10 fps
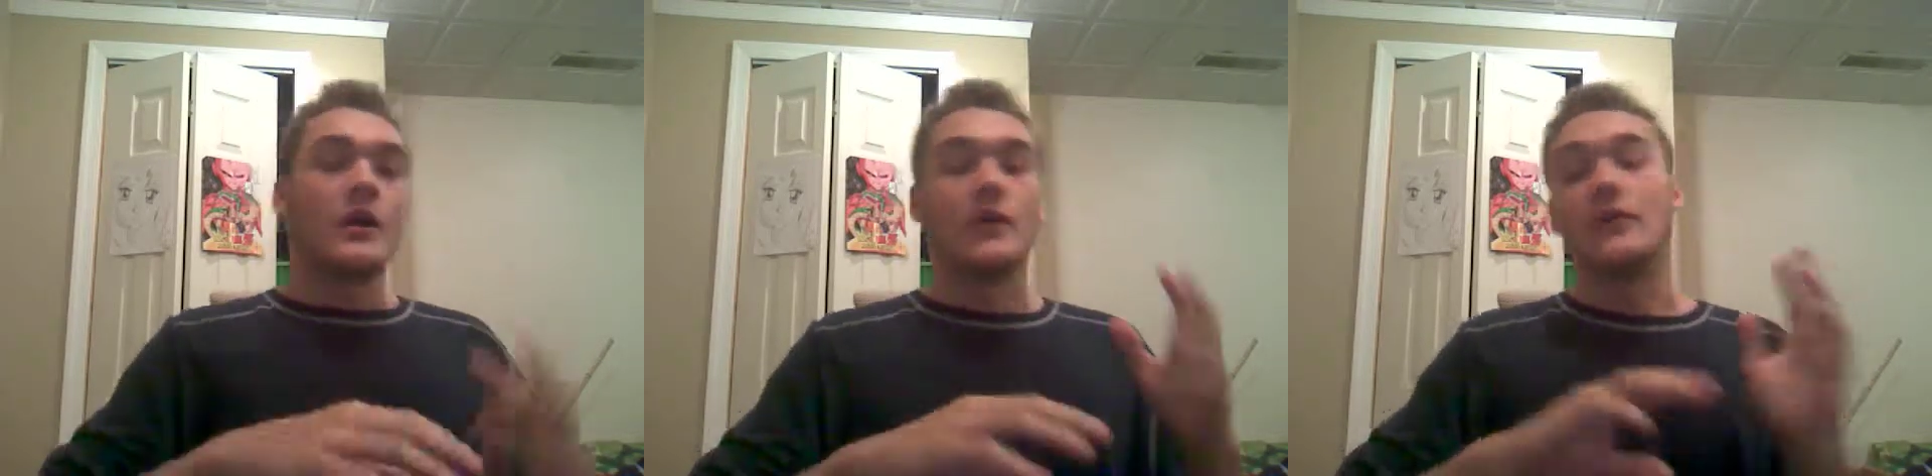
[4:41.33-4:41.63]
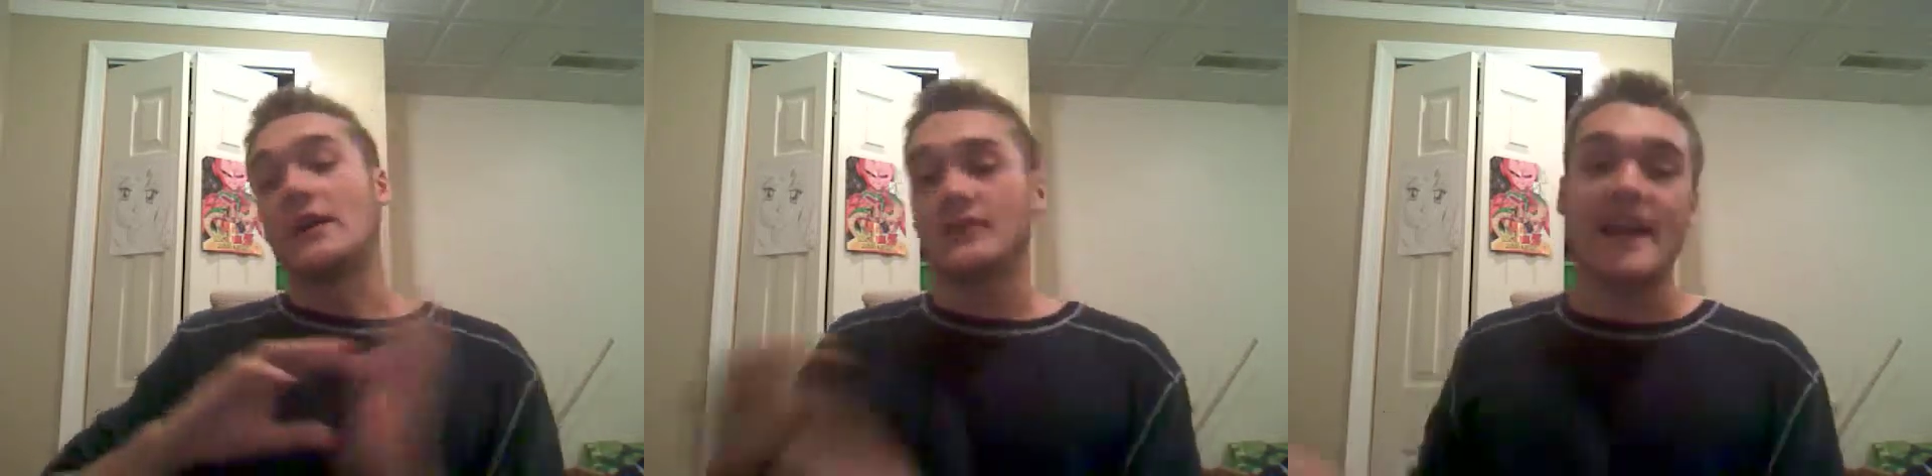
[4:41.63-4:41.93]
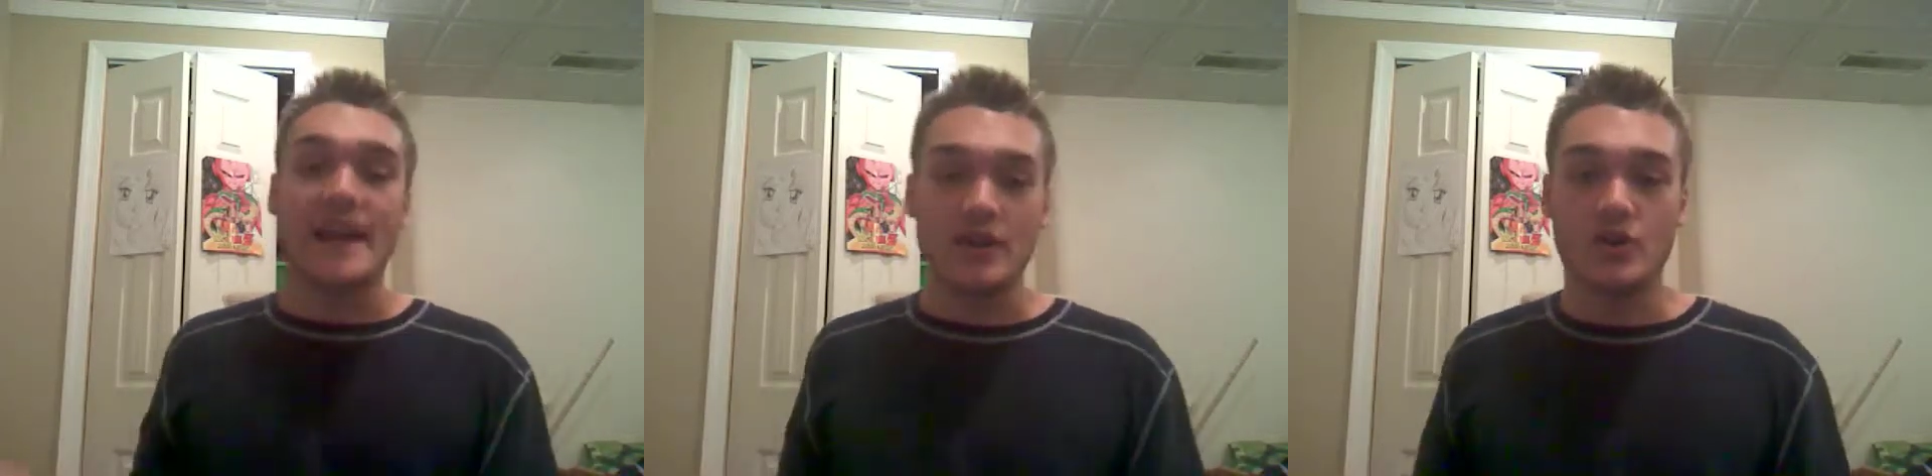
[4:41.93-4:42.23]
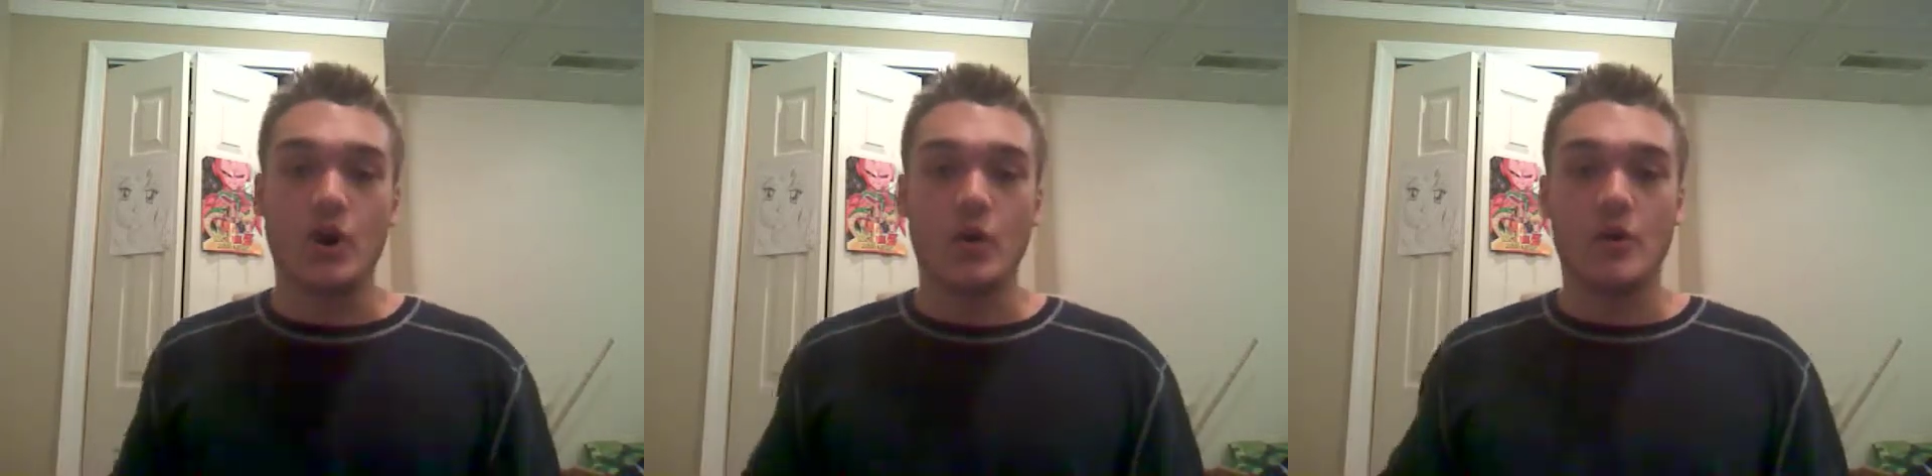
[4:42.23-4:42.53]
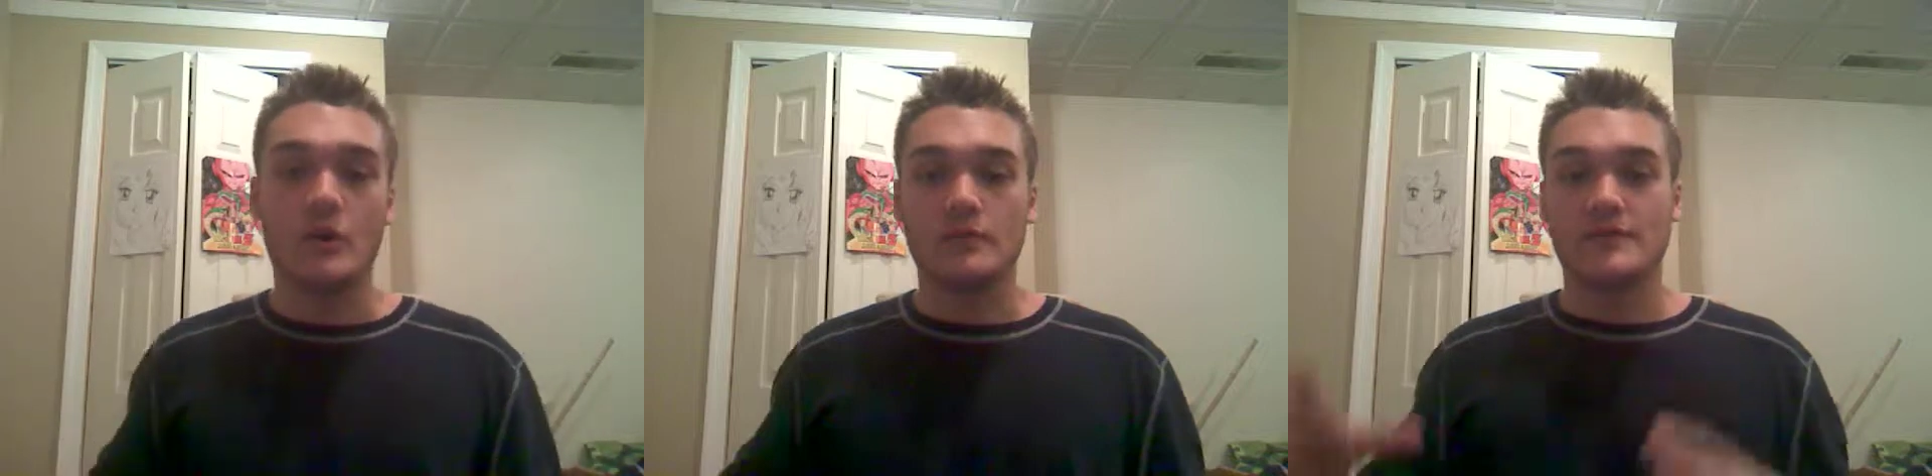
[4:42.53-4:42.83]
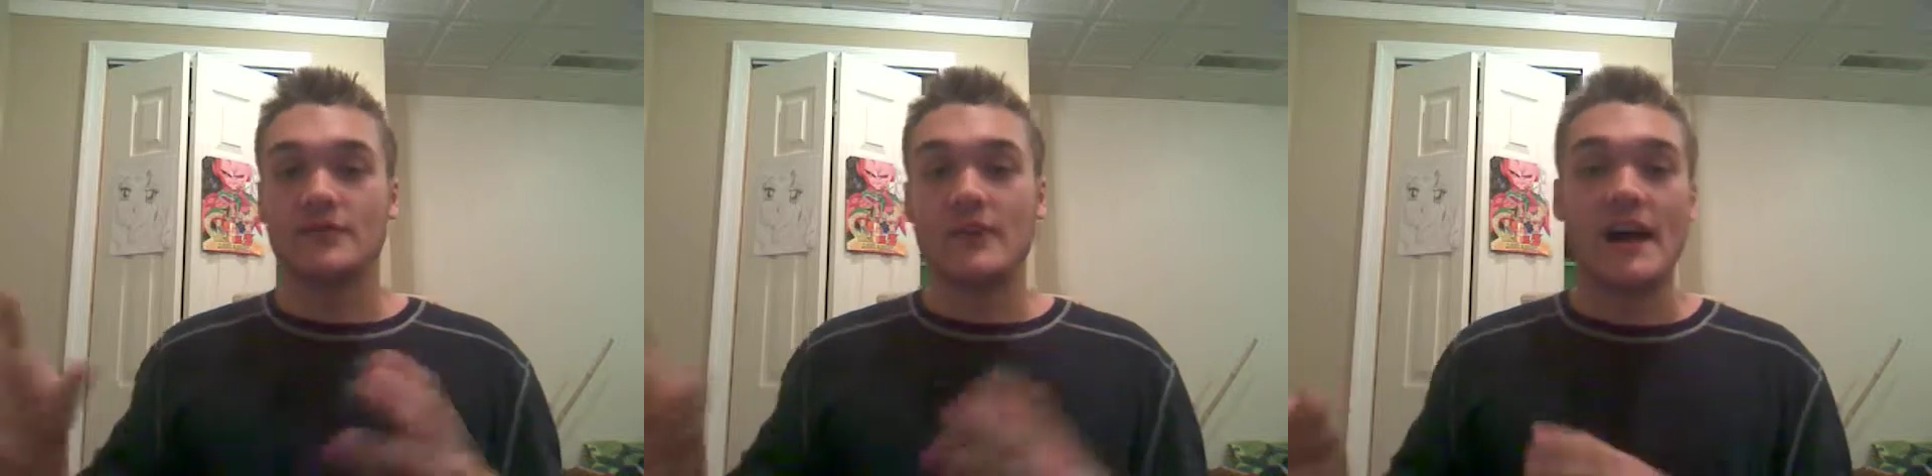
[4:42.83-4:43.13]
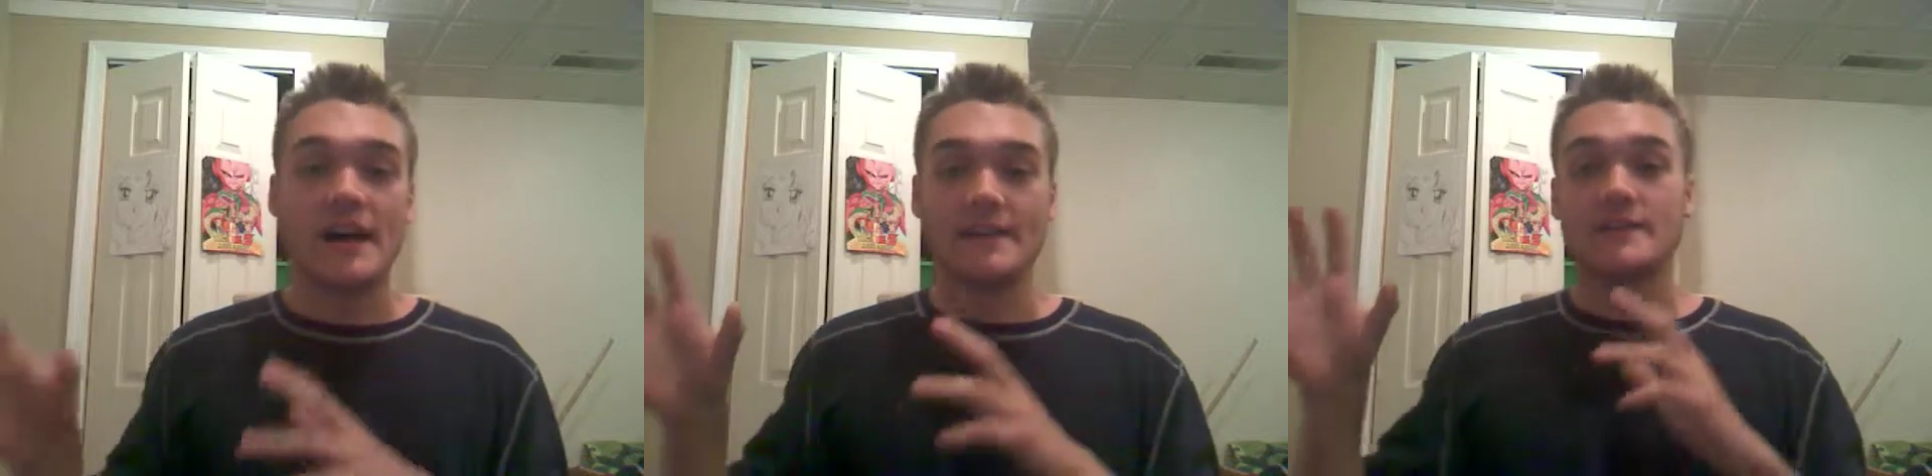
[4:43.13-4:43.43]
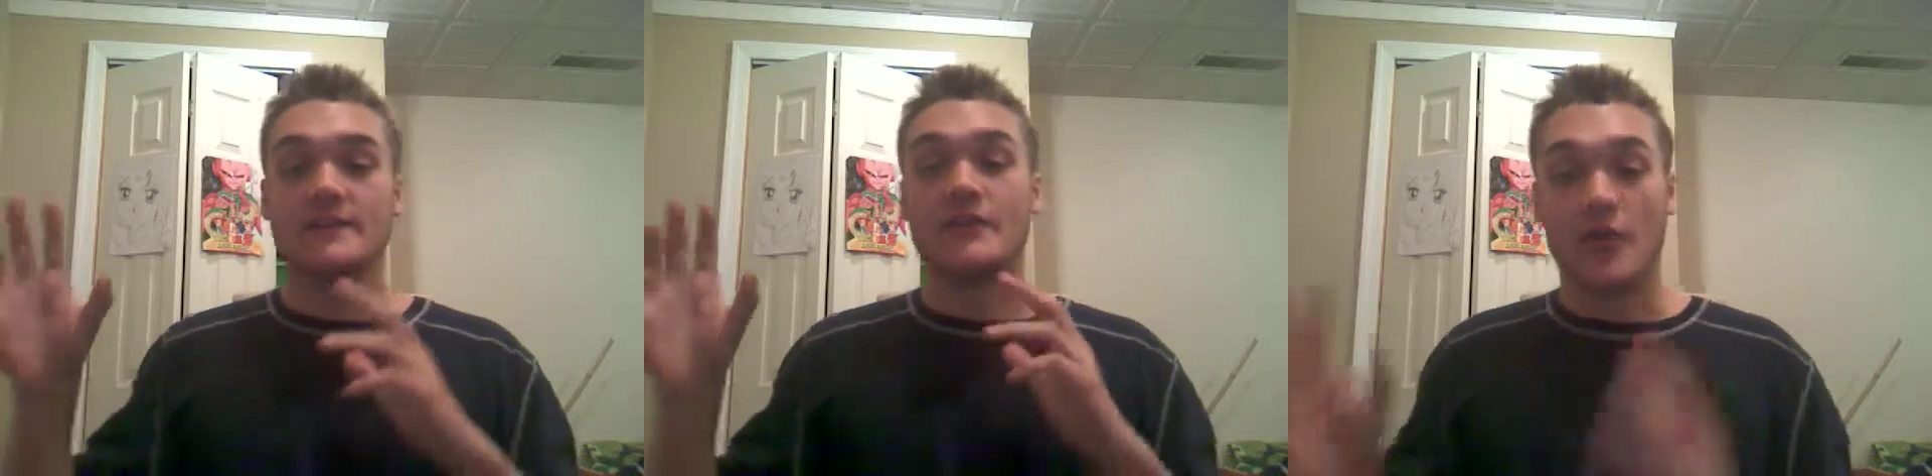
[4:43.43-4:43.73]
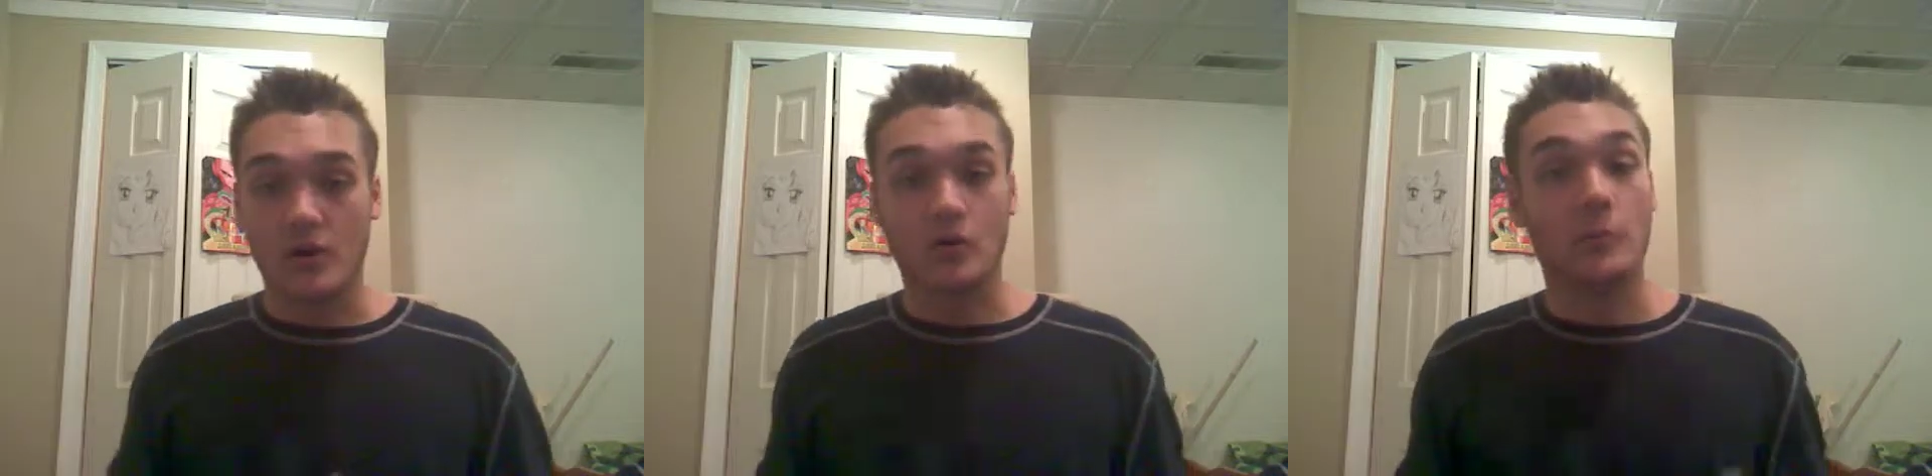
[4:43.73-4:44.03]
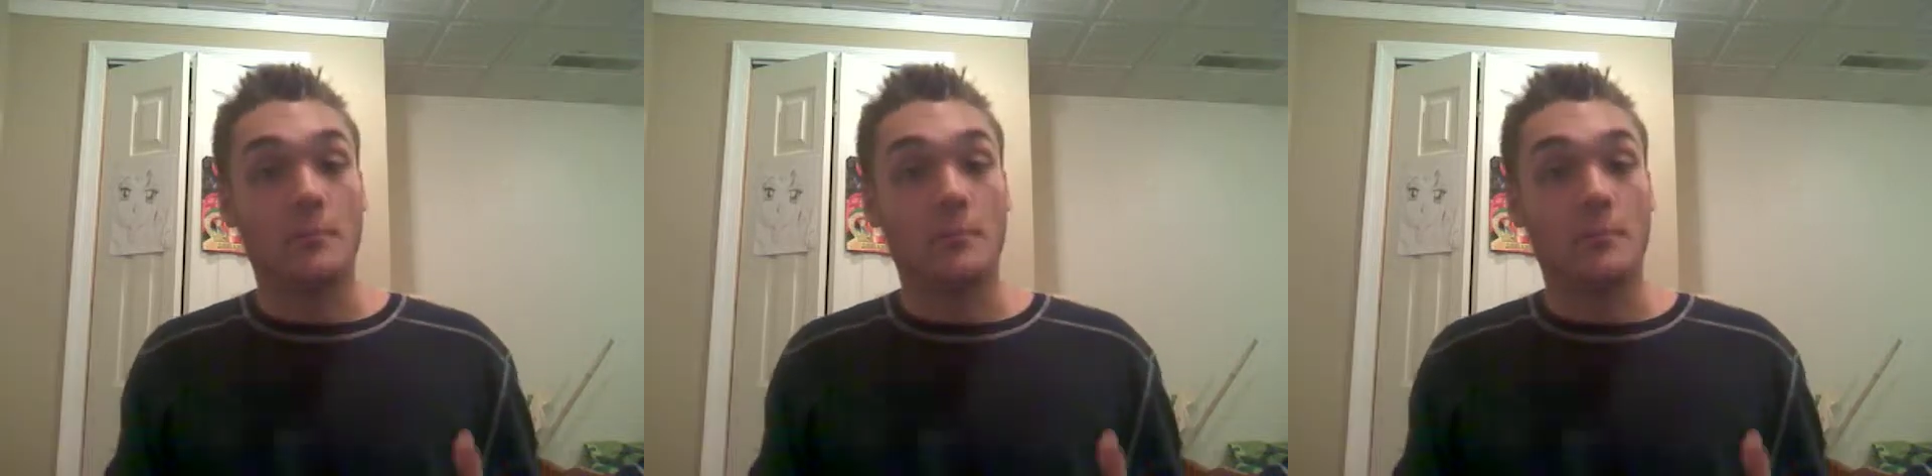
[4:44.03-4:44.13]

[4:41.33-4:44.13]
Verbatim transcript: Her father can't go to find their uncle,